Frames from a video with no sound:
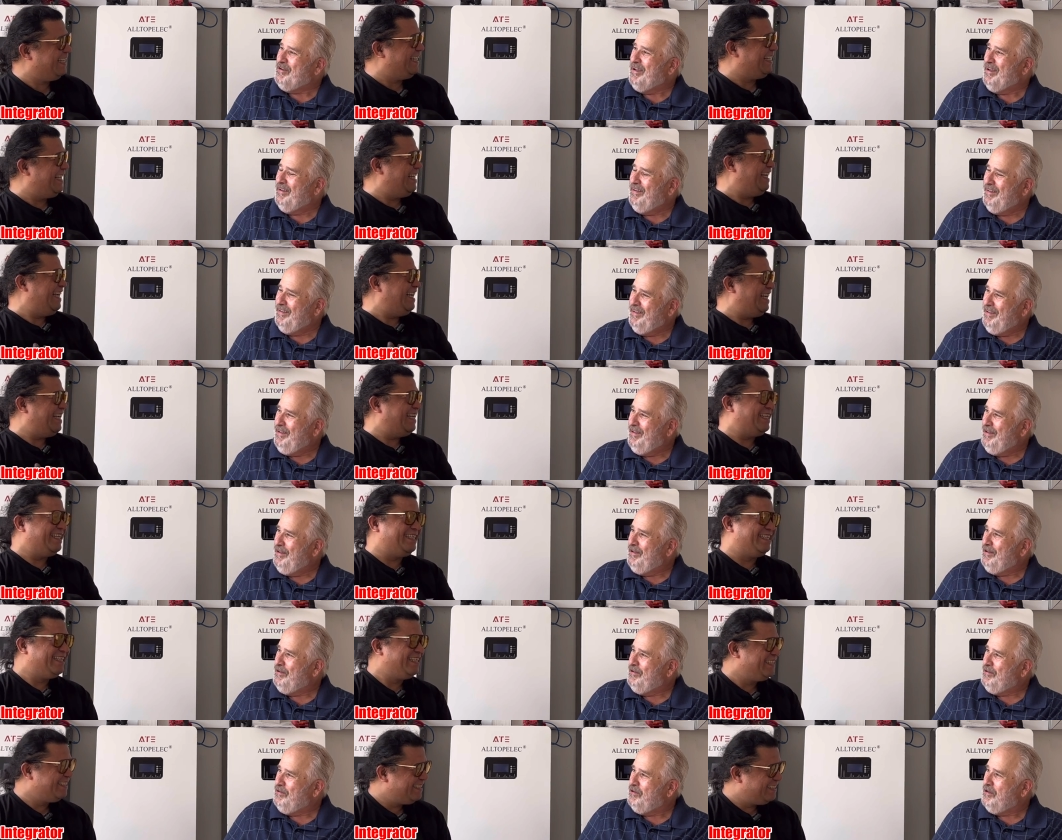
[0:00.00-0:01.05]
Speaker 1: you get
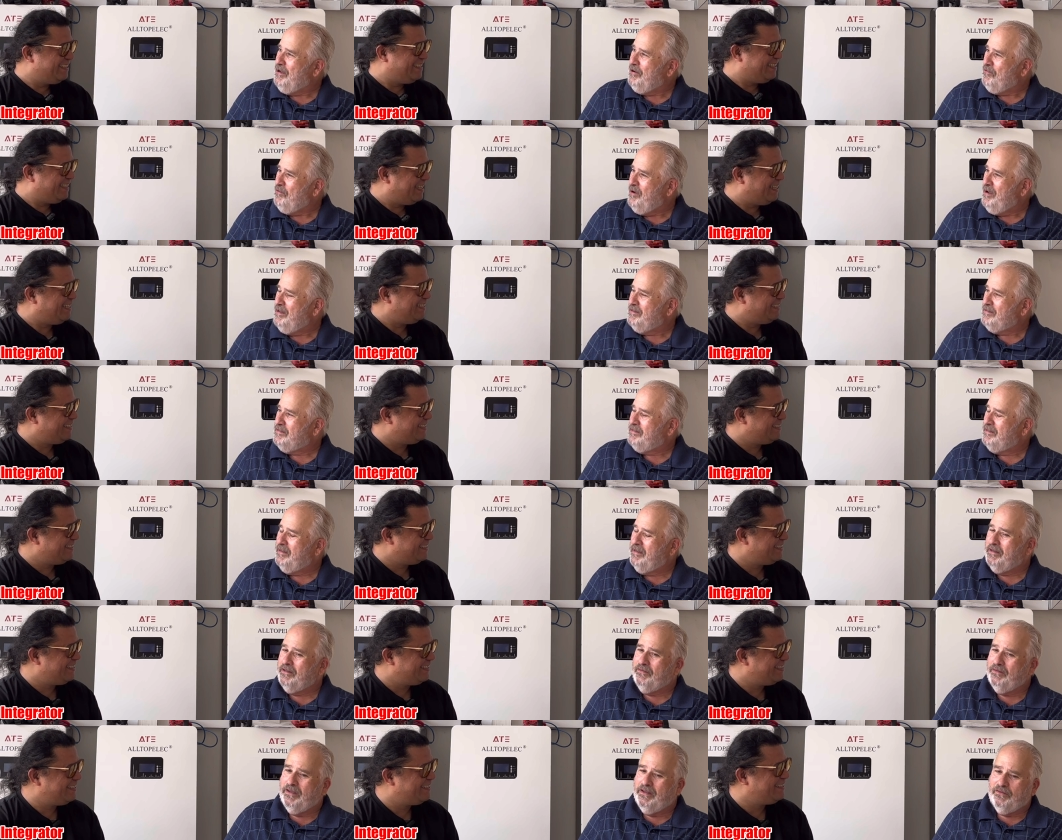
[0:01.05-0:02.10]
you get Renz
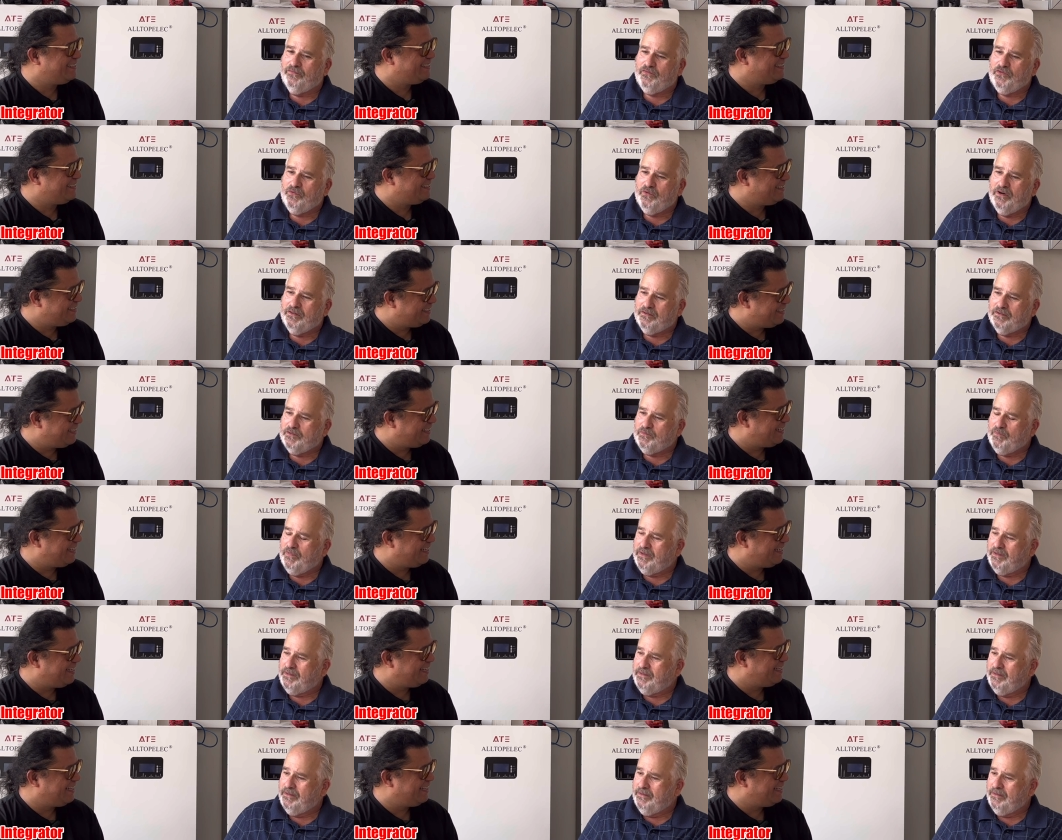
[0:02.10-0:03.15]
and a, and a few others,
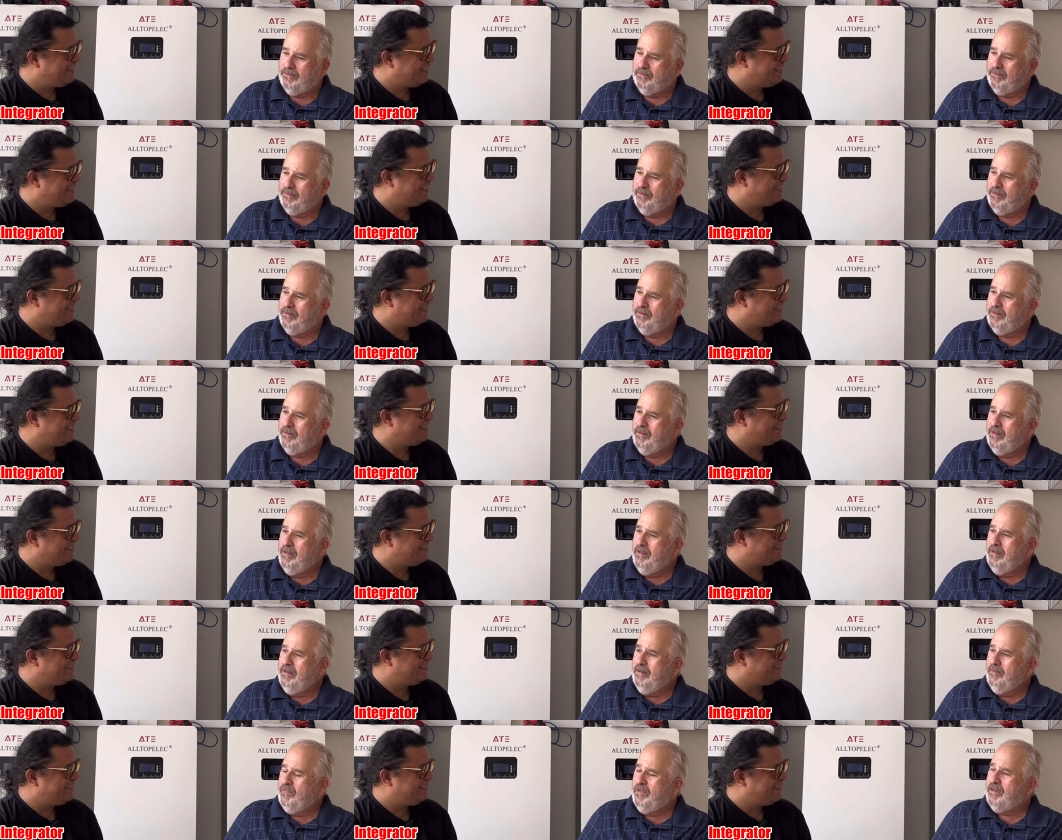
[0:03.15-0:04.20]
but uh,
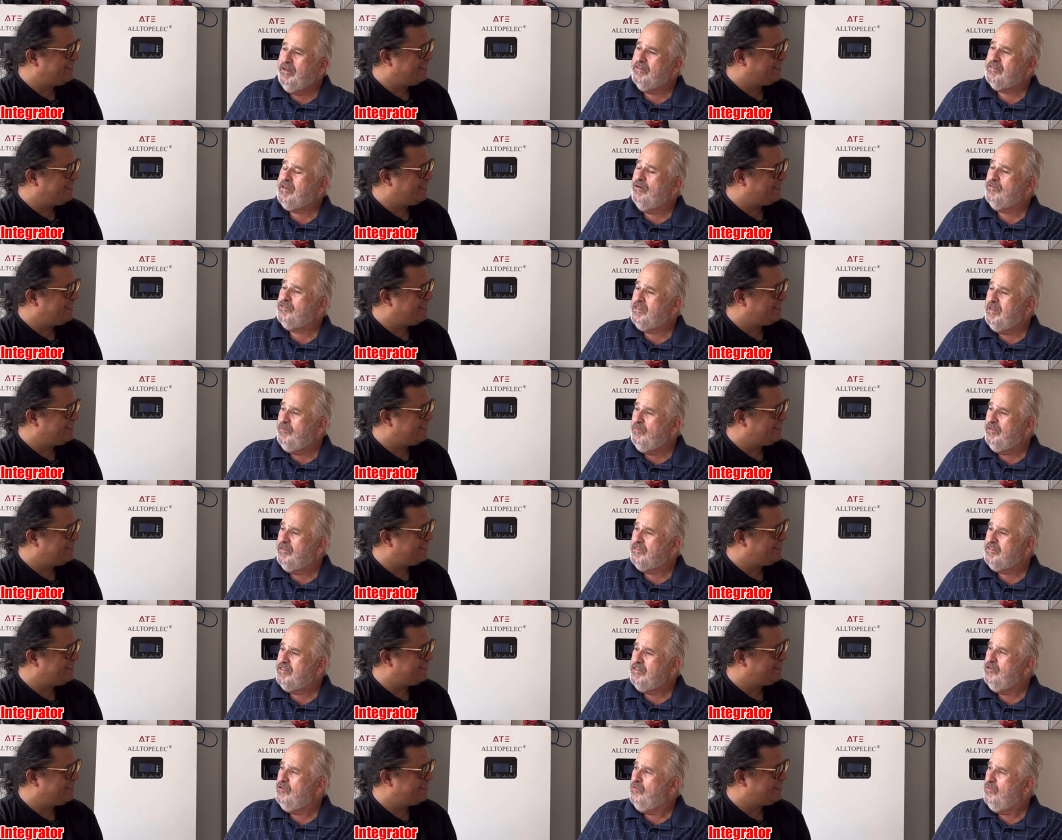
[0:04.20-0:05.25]
because I was able to
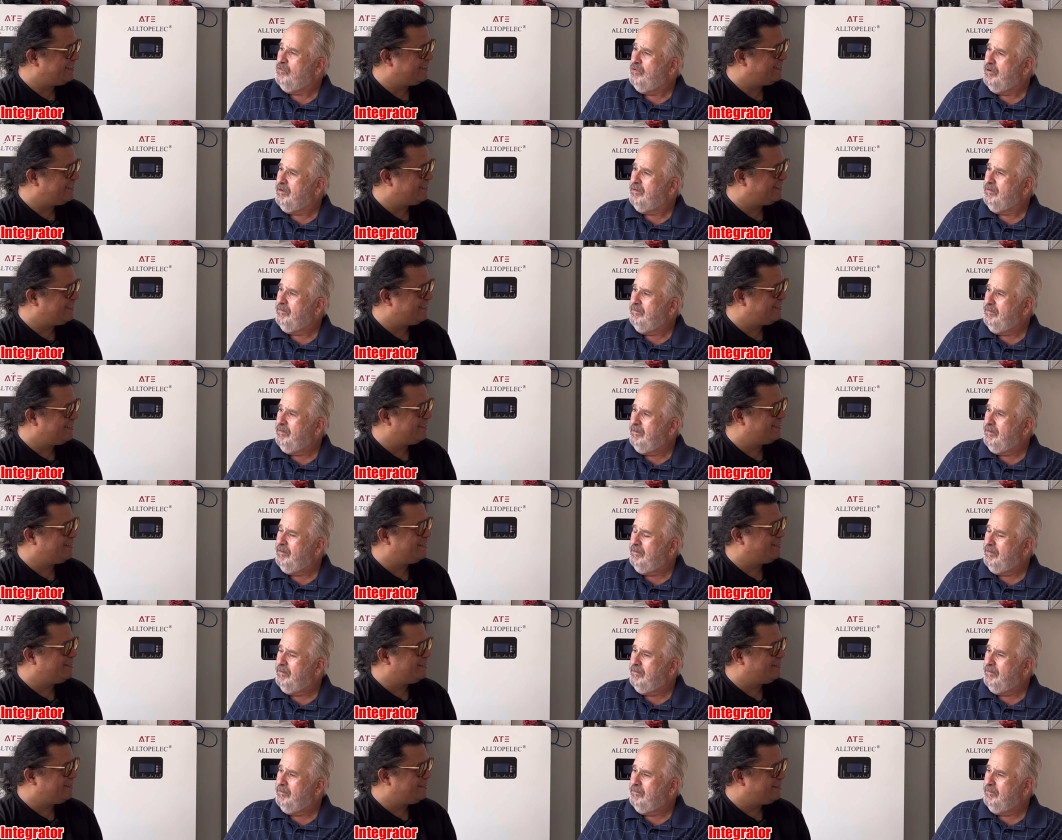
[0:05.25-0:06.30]
see your work
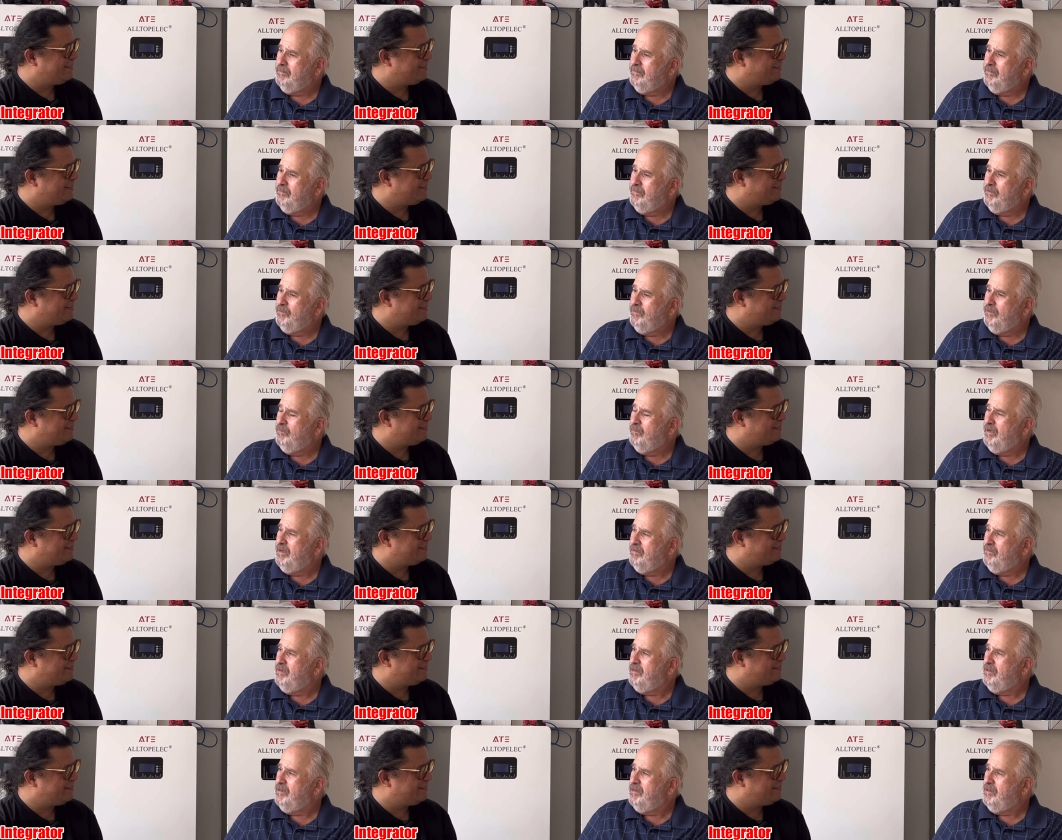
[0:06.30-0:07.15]
uh, with your many